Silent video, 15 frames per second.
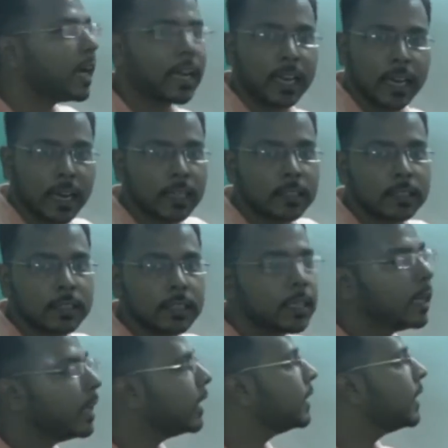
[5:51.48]
are energy,
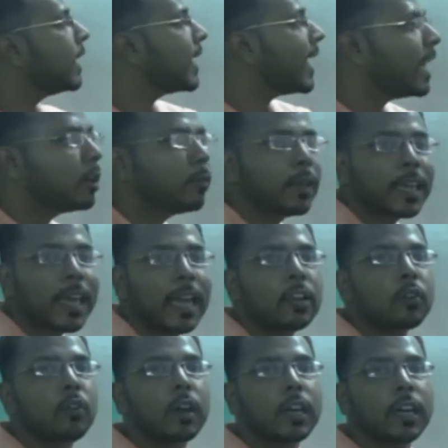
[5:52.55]
they can be
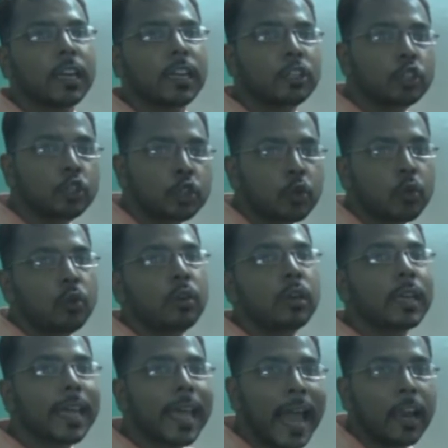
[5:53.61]
calculated in joule,
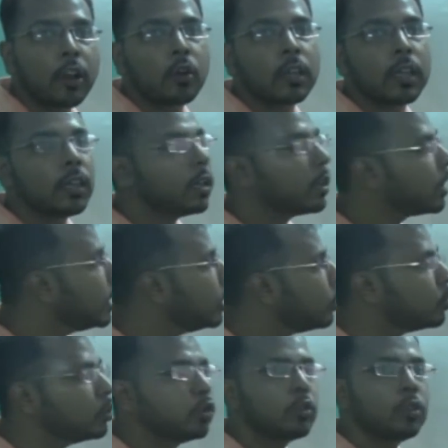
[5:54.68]
calorie,
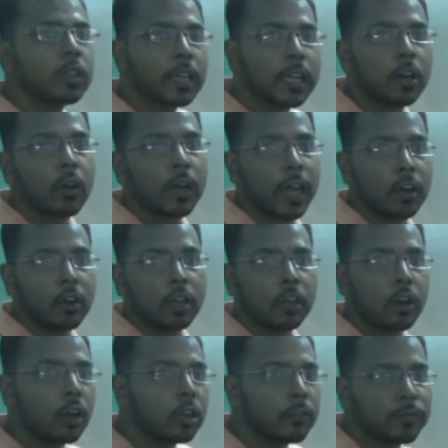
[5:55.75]
kilojoule, kilocalorie,
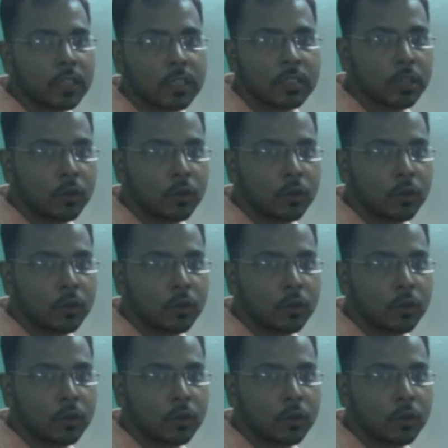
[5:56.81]
all of these